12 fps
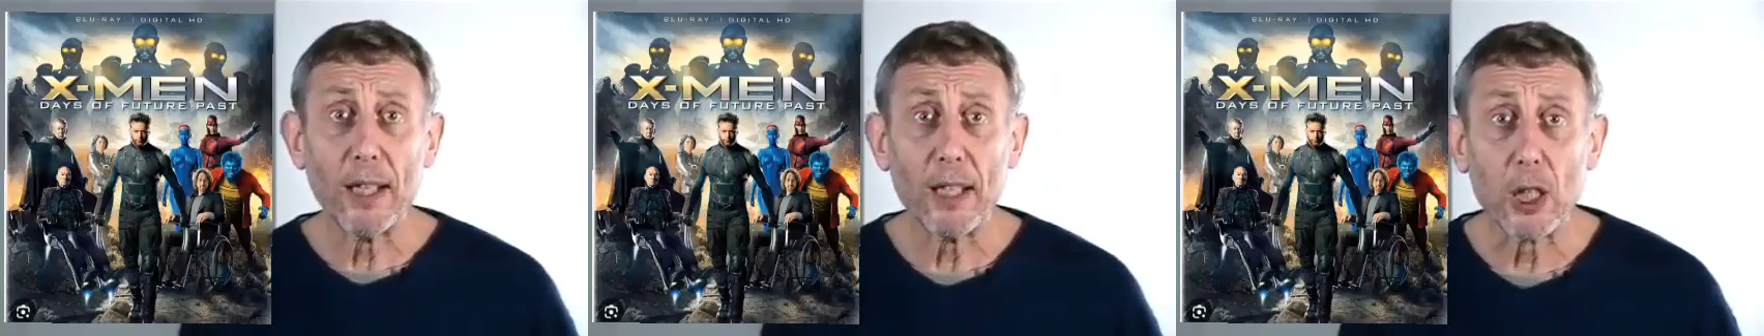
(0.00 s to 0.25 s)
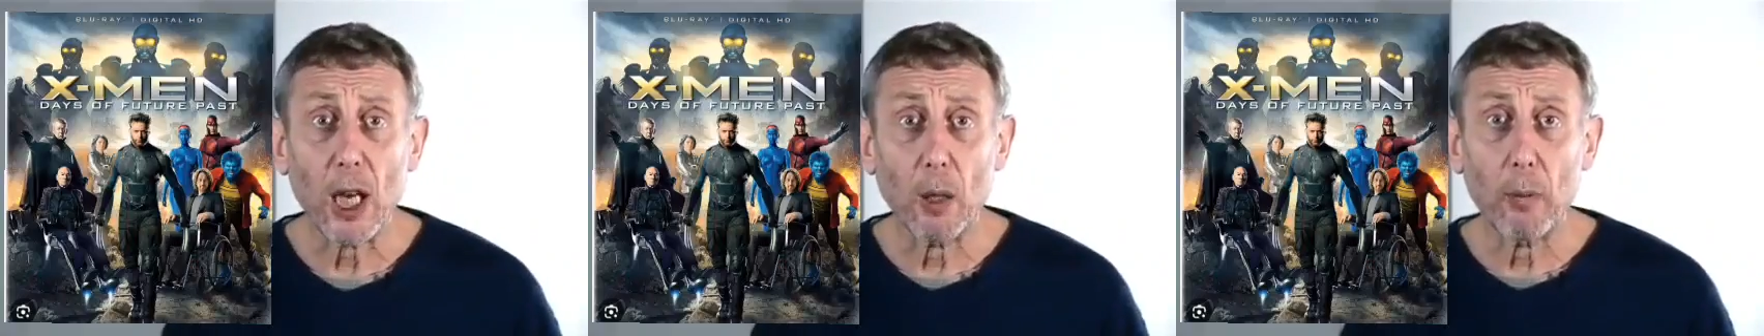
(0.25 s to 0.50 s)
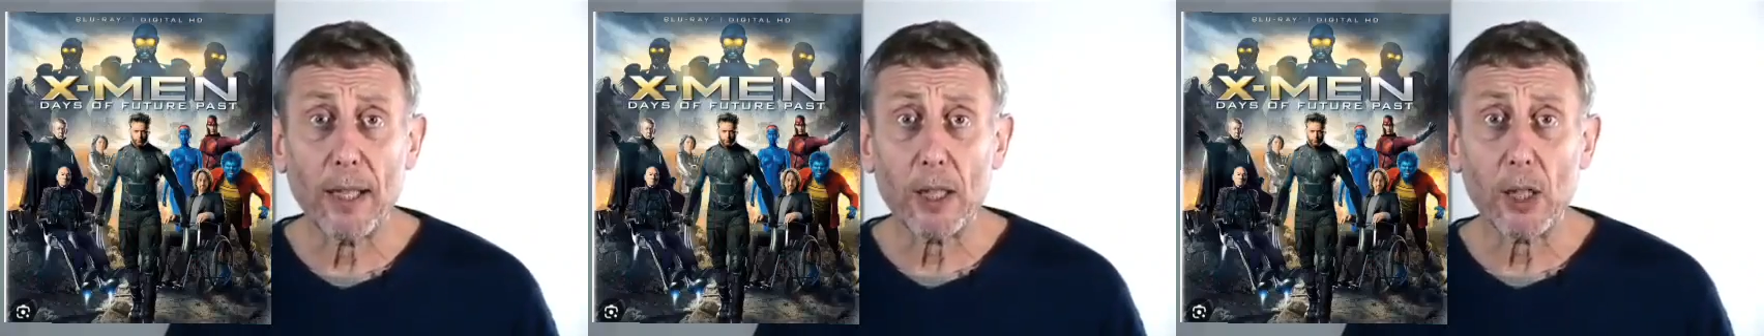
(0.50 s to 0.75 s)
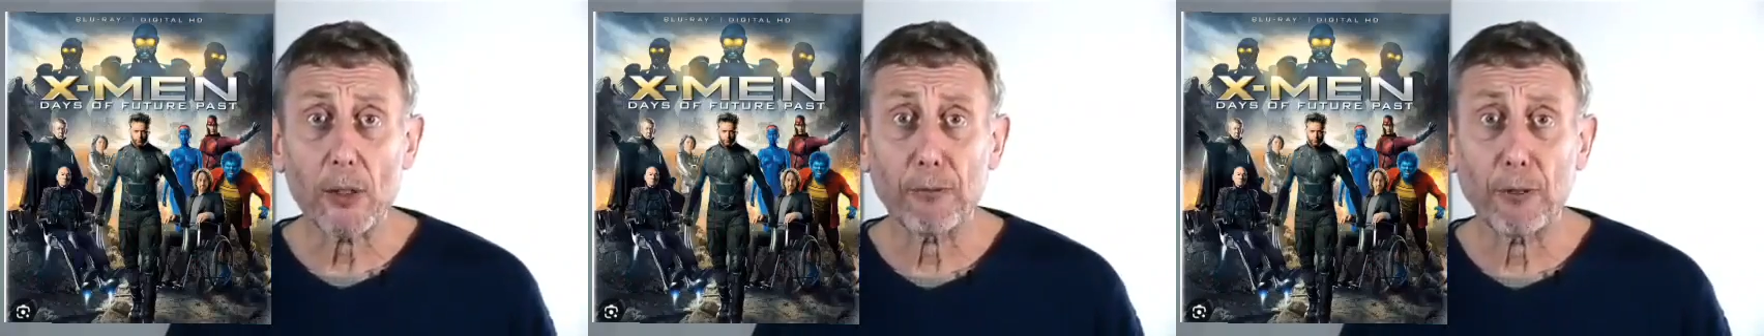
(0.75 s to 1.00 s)
Once I went
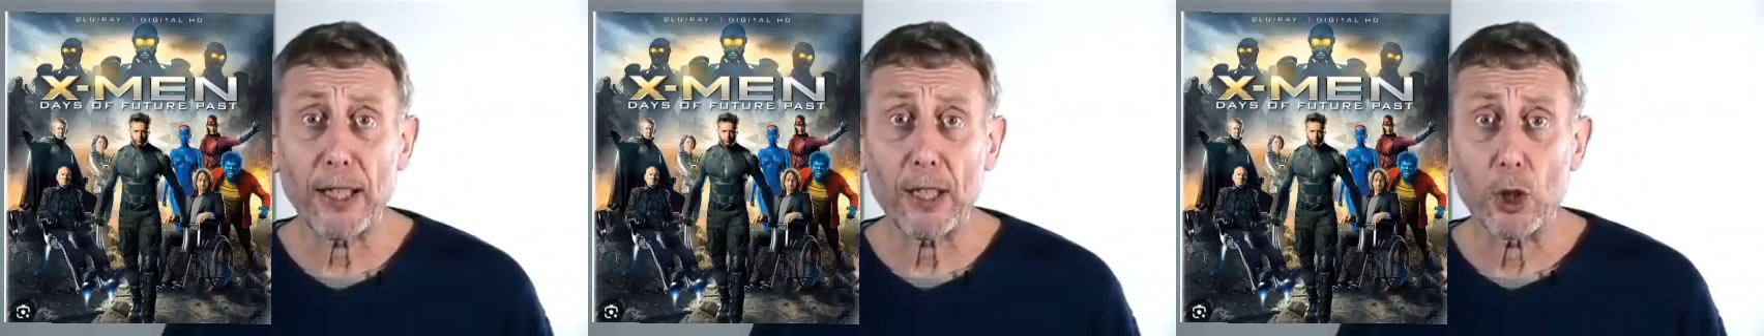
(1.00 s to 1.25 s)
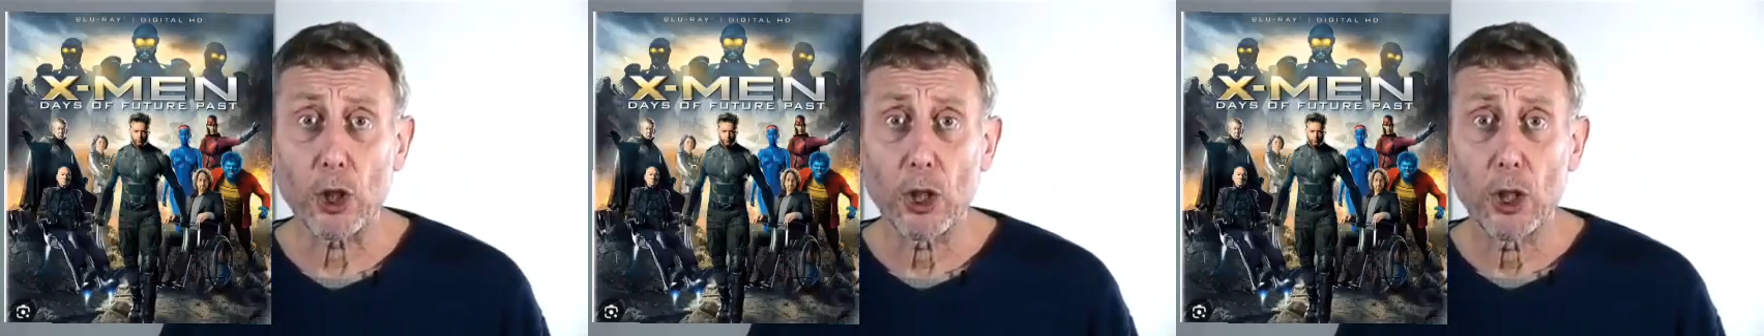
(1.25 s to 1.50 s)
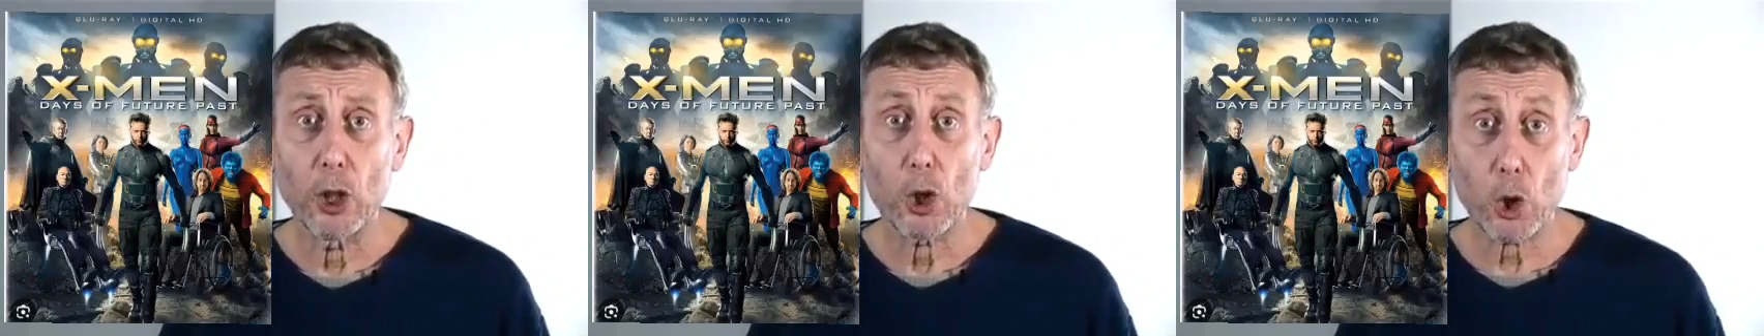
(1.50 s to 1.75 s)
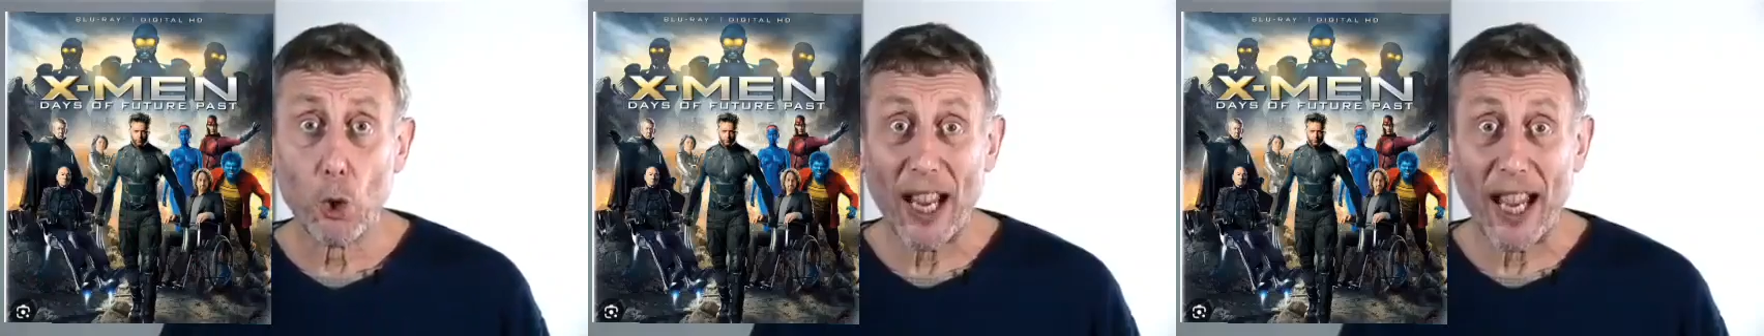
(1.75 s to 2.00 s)
to the fridge,
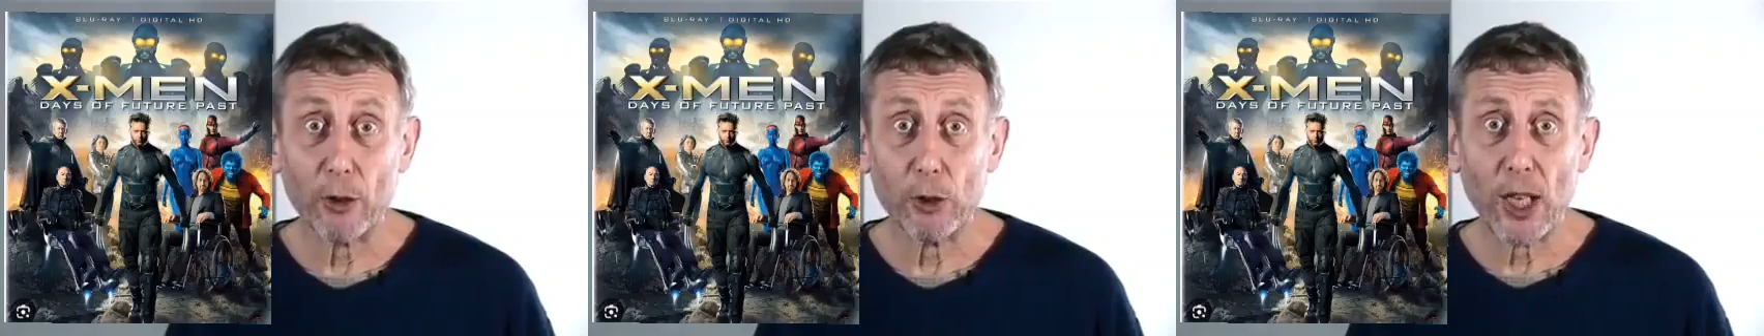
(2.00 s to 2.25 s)
saw our